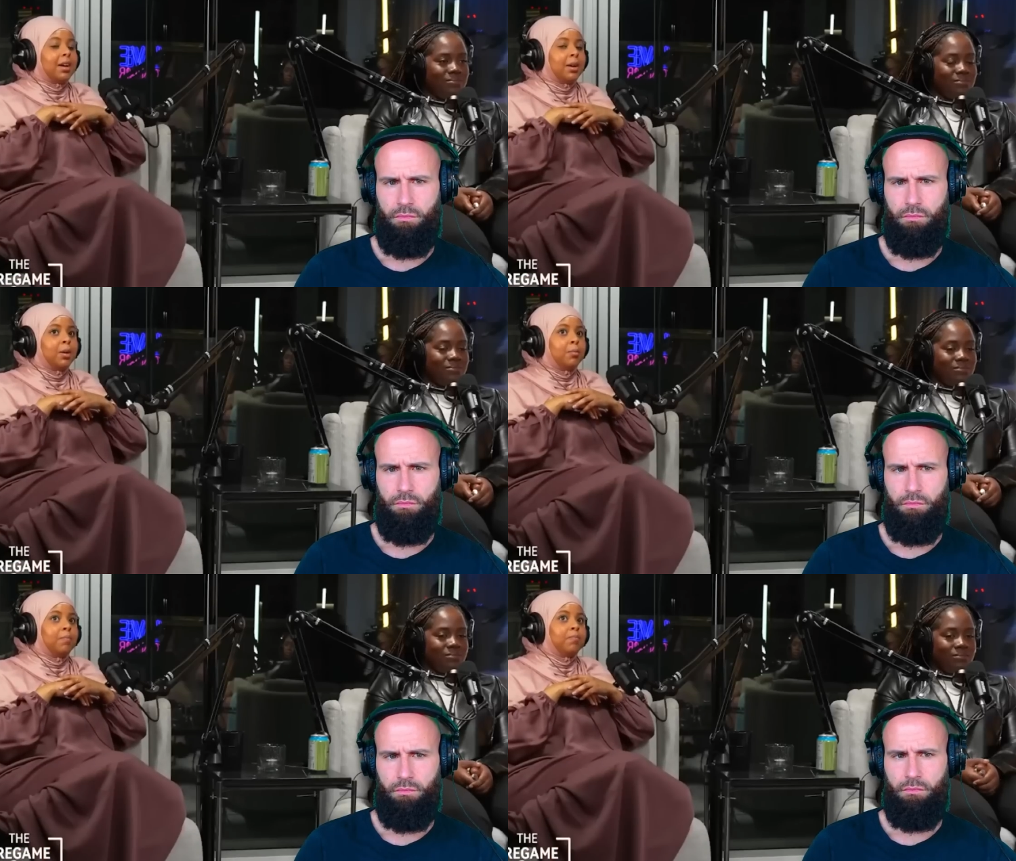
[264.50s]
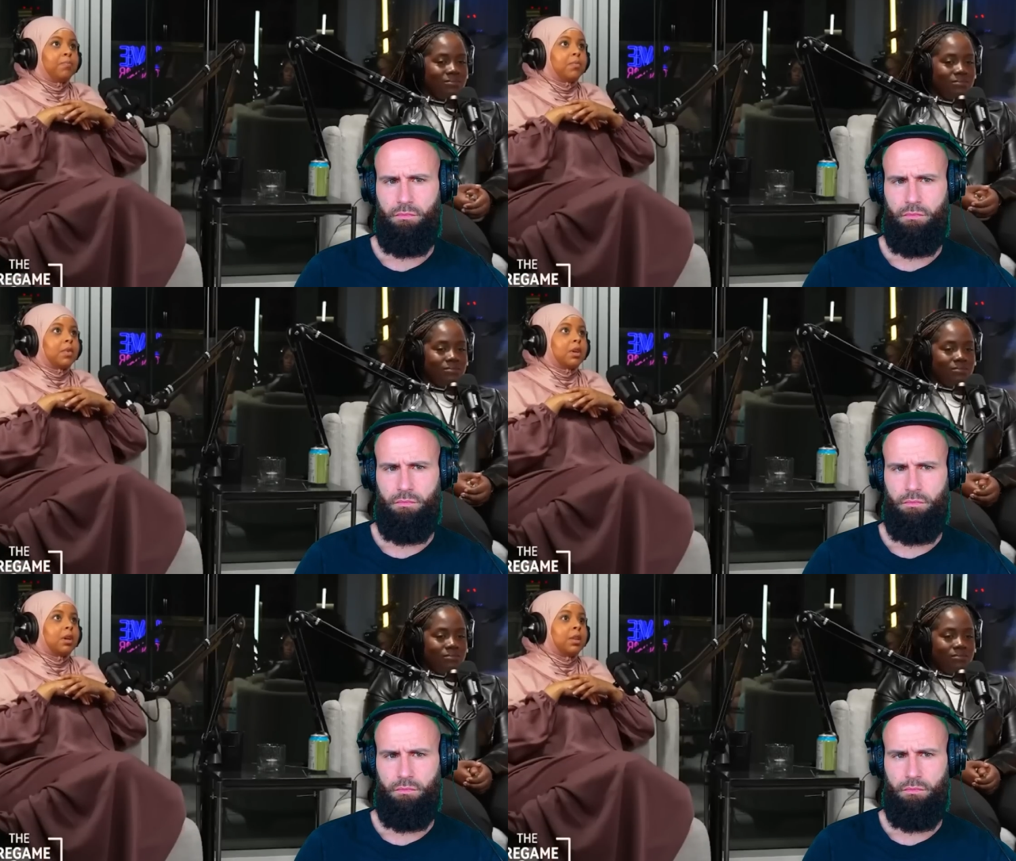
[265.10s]
Speaker 1: Um,
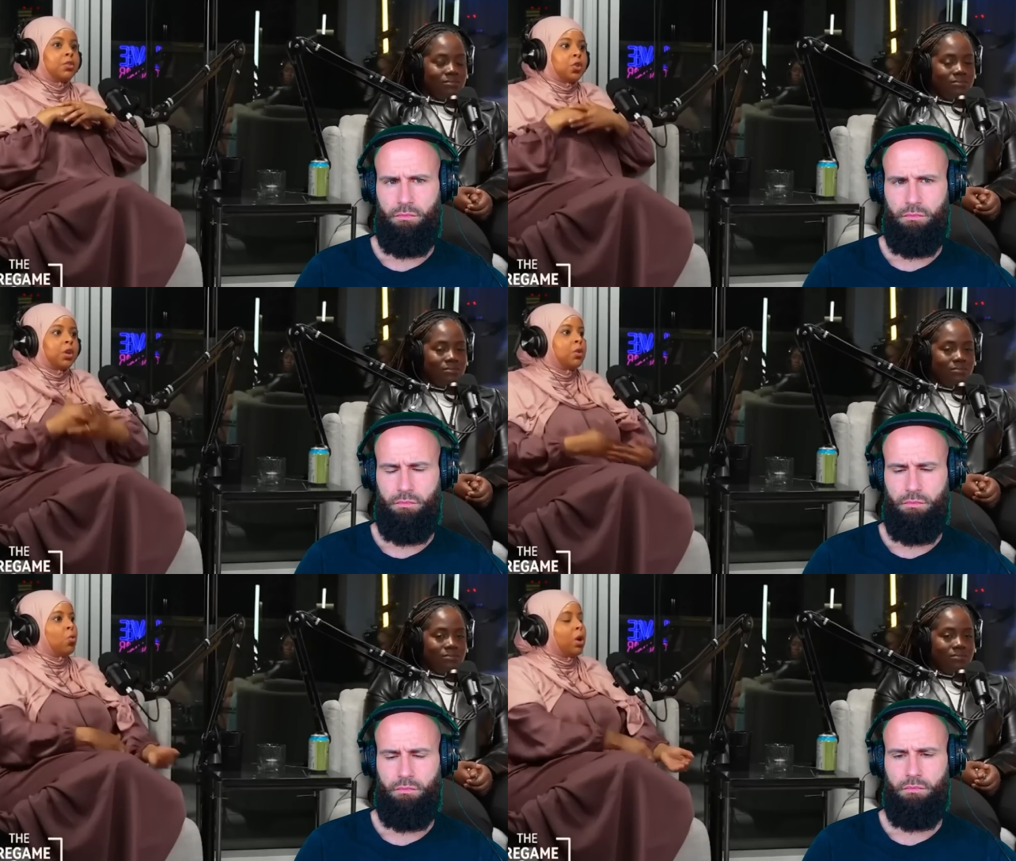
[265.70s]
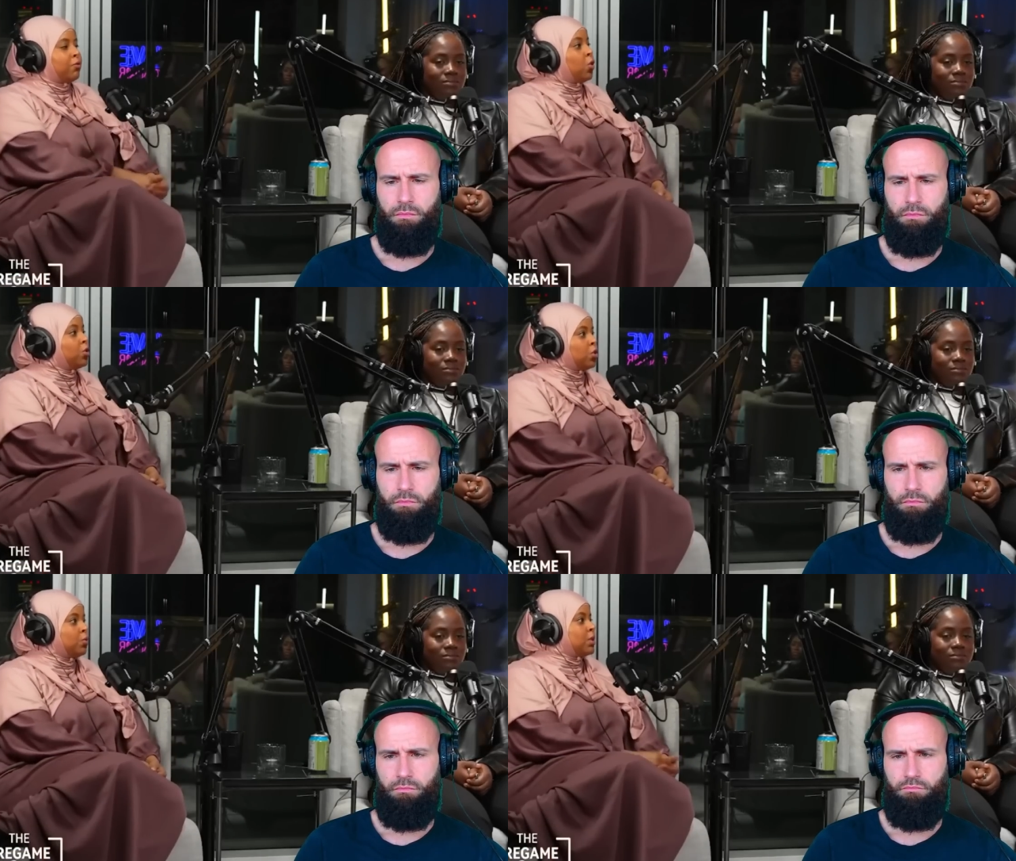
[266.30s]
and so then all I've
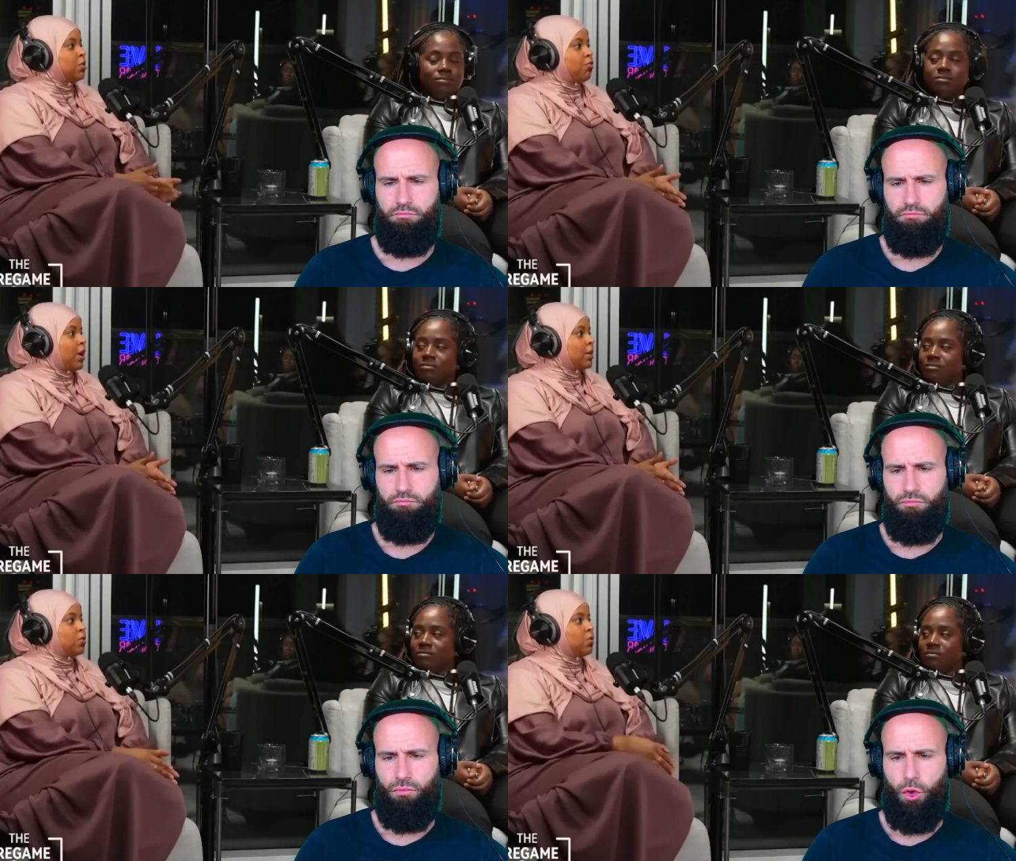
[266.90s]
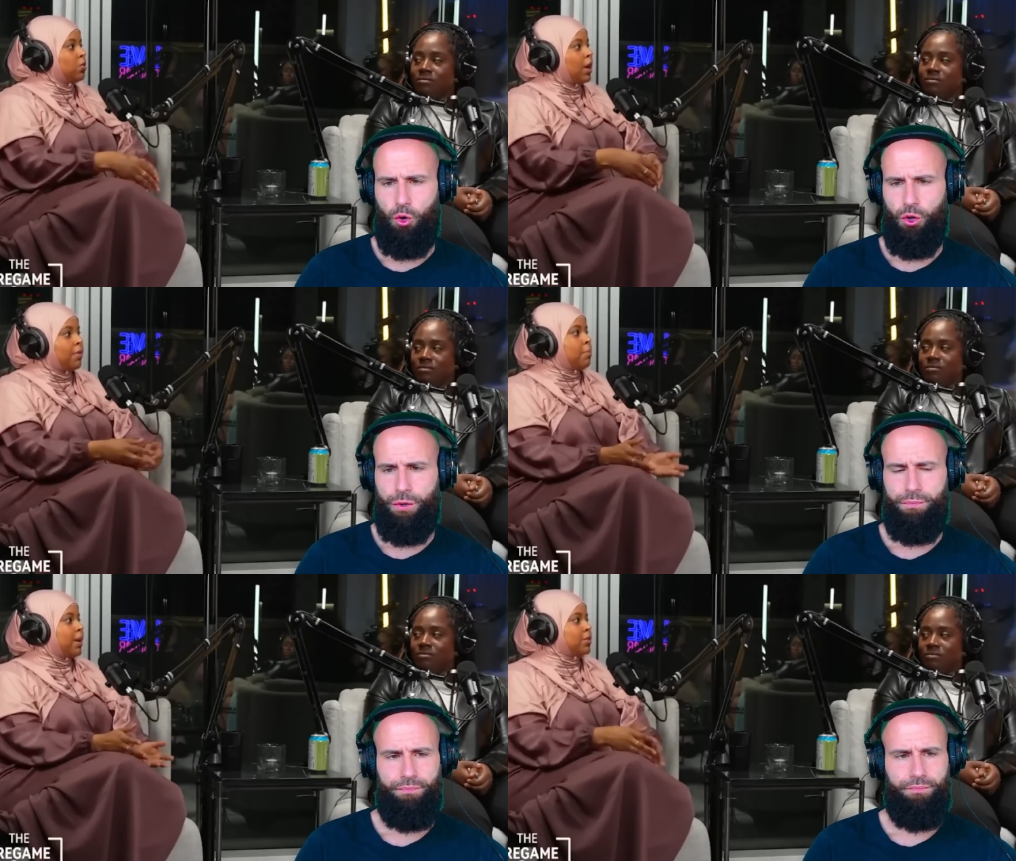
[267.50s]
got to do is the rice Good.
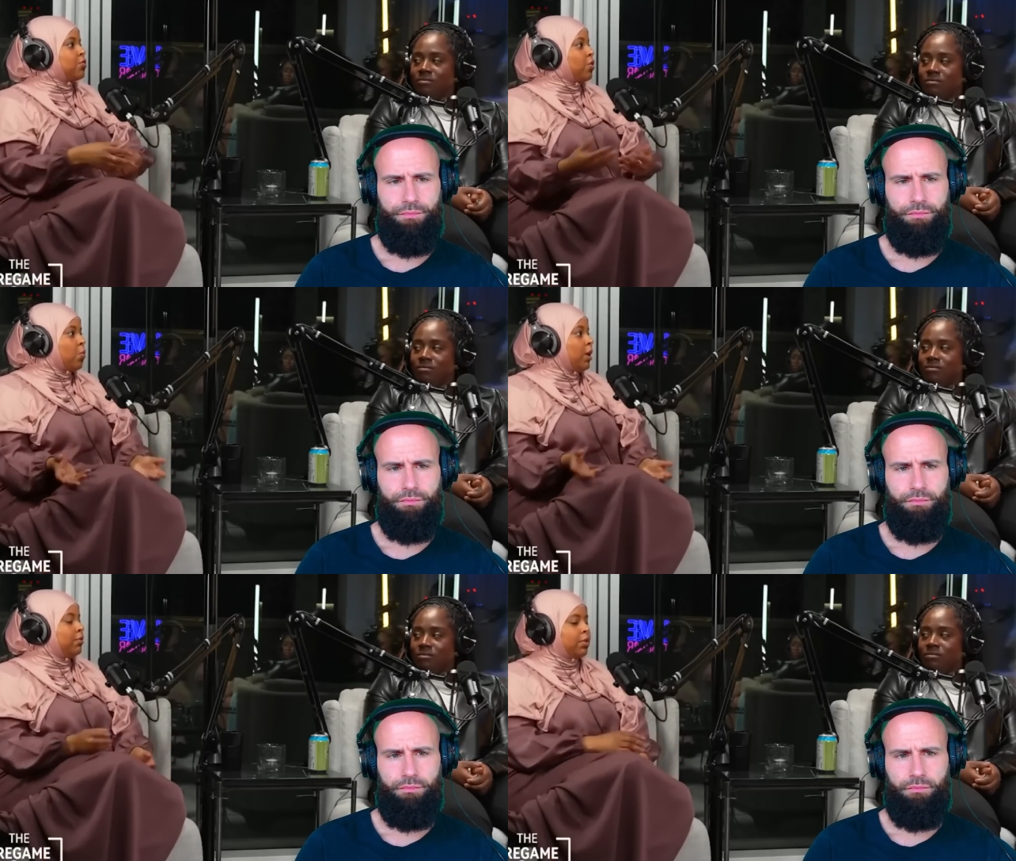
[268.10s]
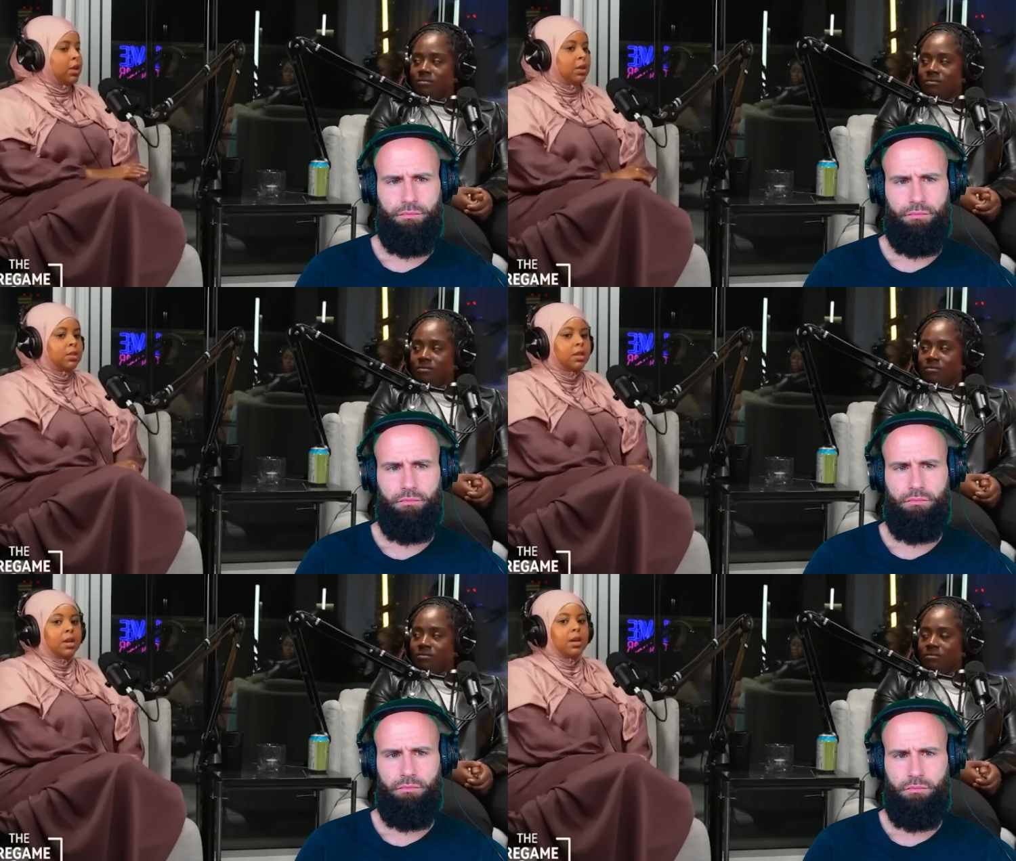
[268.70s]
and the pasta or whatever yeah.
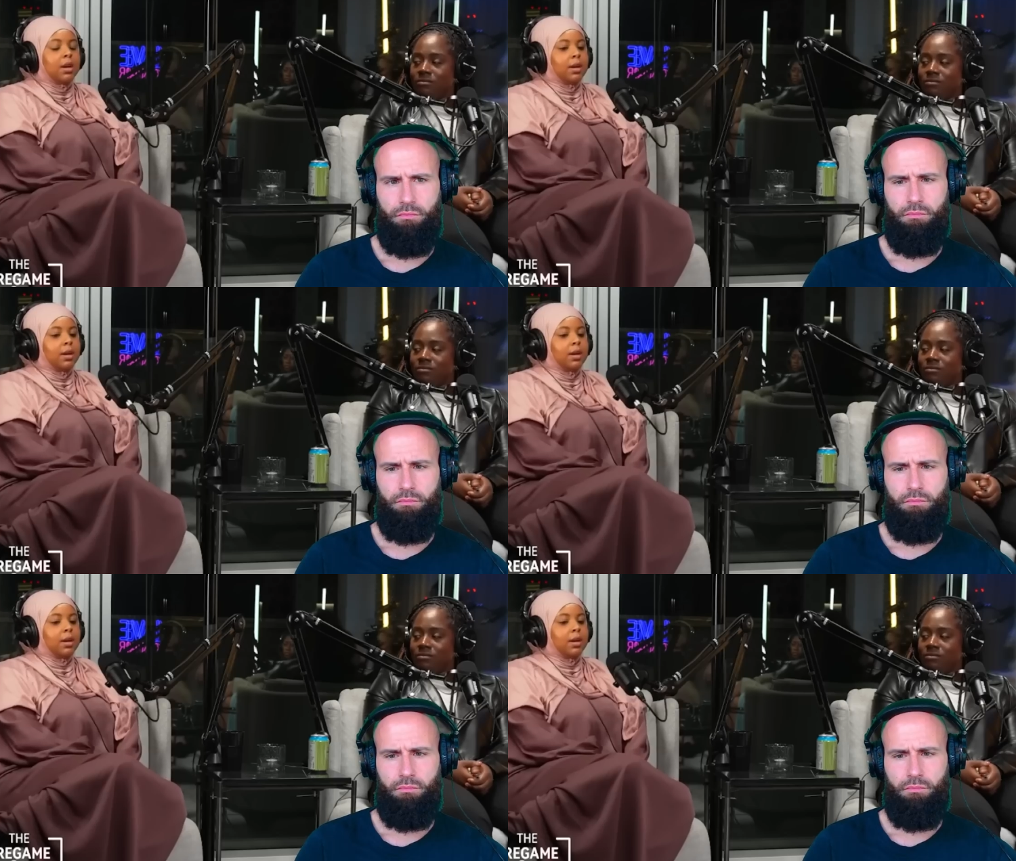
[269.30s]
it is. Mm-hmm.